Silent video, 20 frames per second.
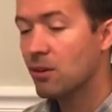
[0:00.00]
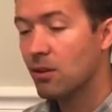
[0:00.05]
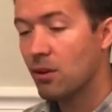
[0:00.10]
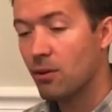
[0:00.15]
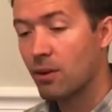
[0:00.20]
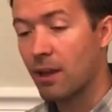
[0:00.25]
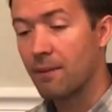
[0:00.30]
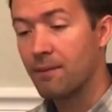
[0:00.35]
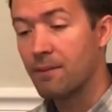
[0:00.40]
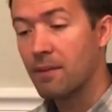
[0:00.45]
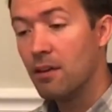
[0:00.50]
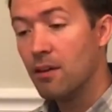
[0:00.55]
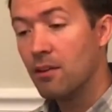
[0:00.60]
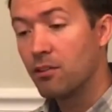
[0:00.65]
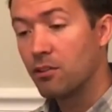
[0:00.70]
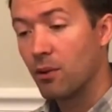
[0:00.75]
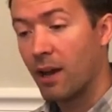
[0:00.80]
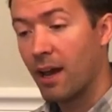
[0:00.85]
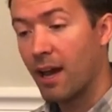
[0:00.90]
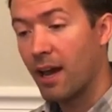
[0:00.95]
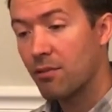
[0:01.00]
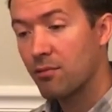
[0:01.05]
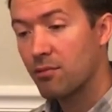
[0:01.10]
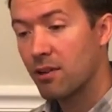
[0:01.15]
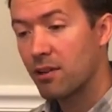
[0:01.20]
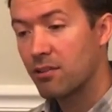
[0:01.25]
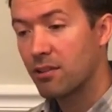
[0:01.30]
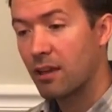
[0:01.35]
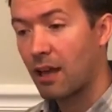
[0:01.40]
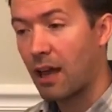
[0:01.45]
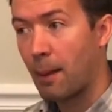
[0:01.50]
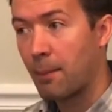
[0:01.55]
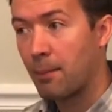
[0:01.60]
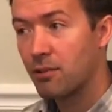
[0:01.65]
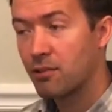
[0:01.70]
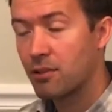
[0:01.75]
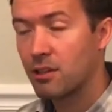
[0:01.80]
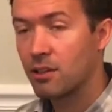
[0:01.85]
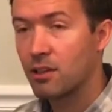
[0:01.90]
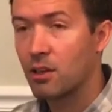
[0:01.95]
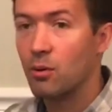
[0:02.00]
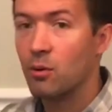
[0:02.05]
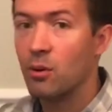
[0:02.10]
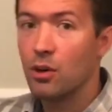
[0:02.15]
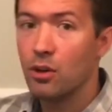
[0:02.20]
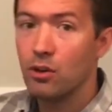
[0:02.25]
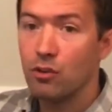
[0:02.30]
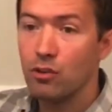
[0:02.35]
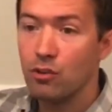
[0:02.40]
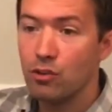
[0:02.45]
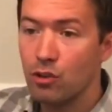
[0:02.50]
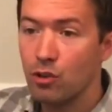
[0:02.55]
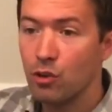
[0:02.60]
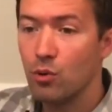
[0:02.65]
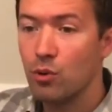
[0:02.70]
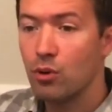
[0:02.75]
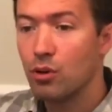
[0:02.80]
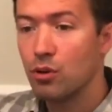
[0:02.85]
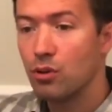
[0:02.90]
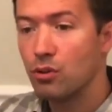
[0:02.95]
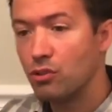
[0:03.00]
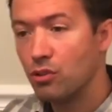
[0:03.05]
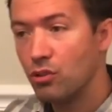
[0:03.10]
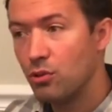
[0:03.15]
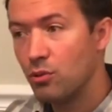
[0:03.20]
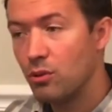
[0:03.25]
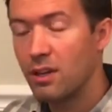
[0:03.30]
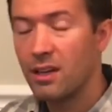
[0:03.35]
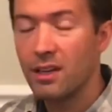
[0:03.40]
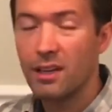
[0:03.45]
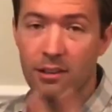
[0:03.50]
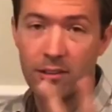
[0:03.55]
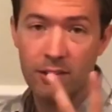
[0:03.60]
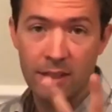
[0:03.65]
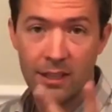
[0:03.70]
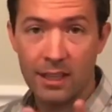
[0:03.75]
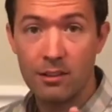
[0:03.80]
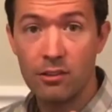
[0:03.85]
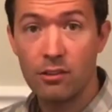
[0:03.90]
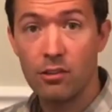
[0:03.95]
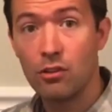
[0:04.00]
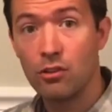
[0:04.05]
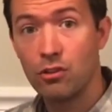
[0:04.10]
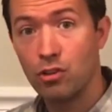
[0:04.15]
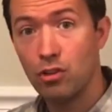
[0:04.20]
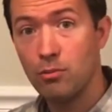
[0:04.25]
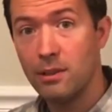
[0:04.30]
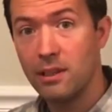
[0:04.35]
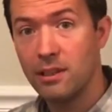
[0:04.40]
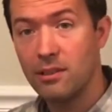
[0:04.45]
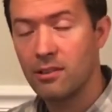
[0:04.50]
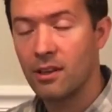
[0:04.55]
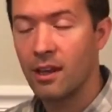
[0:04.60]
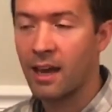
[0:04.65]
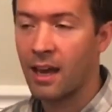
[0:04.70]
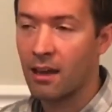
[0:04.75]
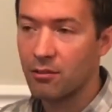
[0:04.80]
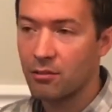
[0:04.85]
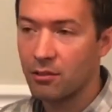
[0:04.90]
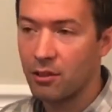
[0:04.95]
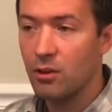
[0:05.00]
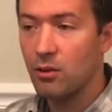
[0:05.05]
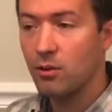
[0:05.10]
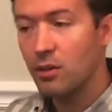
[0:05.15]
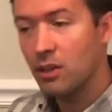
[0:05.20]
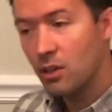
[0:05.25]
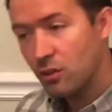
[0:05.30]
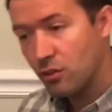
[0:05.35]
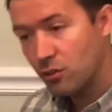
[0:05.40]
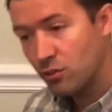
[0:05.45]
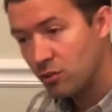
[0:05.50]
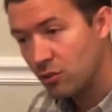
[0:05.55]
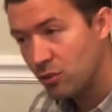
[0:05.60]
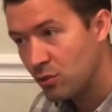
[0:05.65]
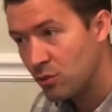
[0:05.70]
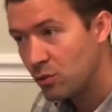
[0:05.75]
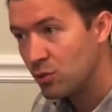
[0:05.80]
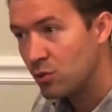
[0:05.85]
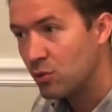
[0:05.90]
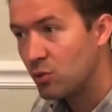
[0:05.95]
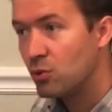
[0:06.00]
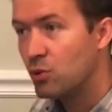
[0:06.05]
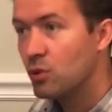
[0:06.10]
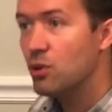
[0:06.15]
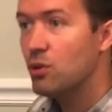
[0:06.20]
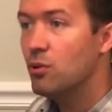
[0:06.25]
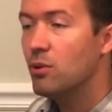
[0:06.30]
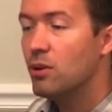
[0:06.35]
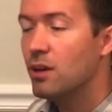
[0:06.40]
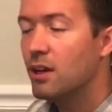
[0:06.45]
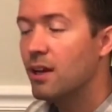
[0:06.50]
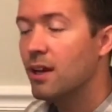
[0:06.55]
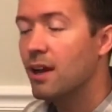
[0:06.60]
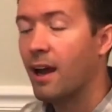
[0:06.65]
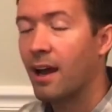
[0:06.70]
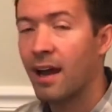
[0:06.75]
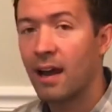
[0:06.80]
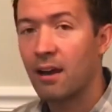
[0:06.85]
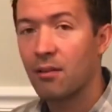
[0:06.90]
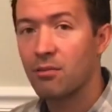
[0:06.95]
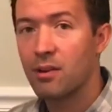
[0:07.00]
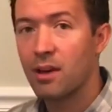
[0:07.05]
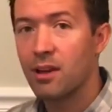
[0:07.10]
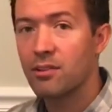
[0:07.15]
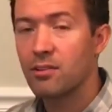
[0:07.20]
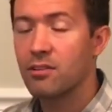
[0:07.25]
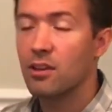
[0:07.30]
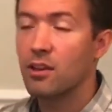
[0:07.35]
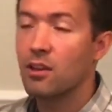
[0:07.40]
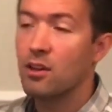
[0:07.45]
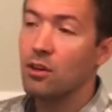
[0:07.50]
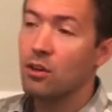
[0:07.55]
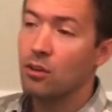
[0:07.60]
Okay, so a half rest, I'm just going to go, because it gets 2 beats, a half note, do, a half rest.